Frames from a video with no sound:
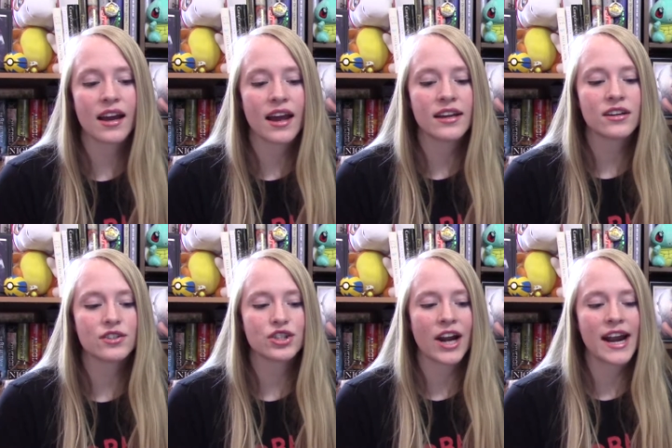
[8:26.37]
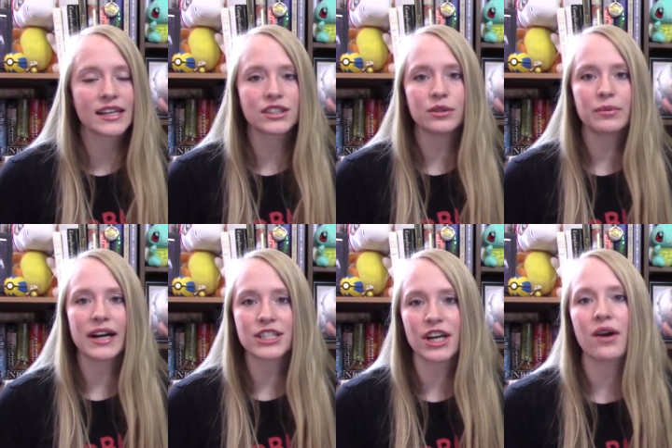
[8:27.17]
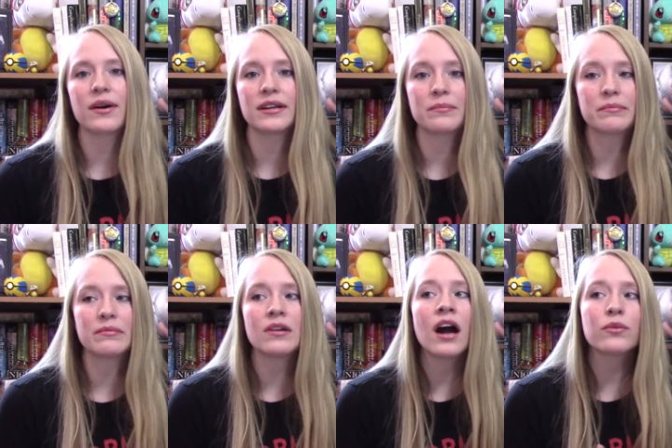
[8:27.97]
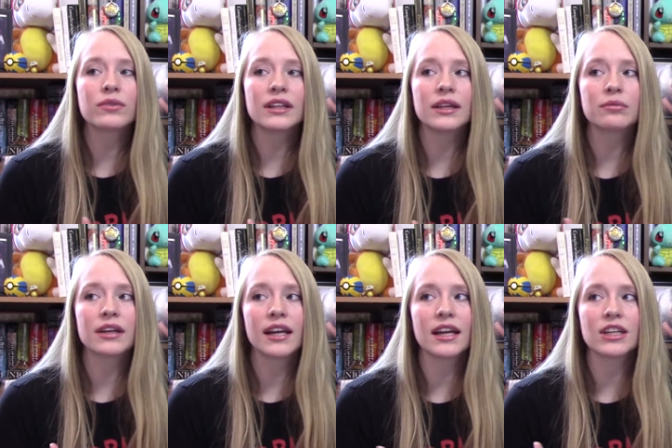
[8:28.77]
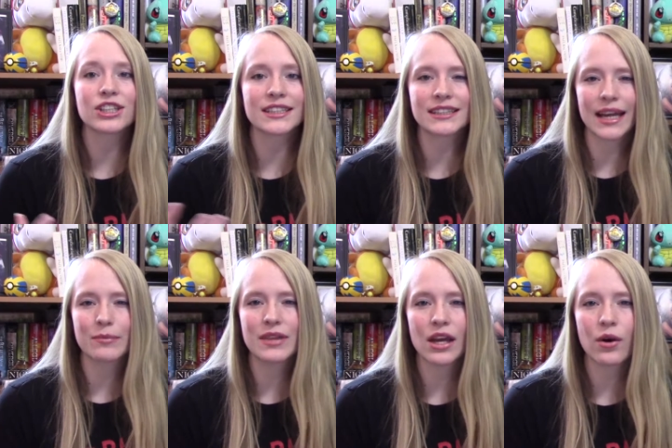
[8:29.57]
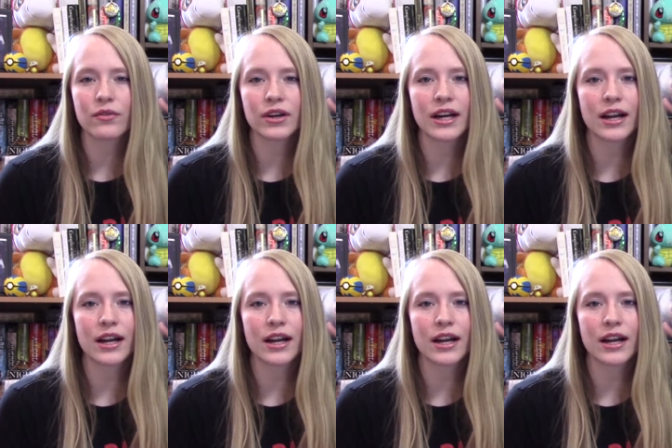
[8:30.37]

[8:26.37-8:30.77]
and trying to branch out and not really reading the same thing over and,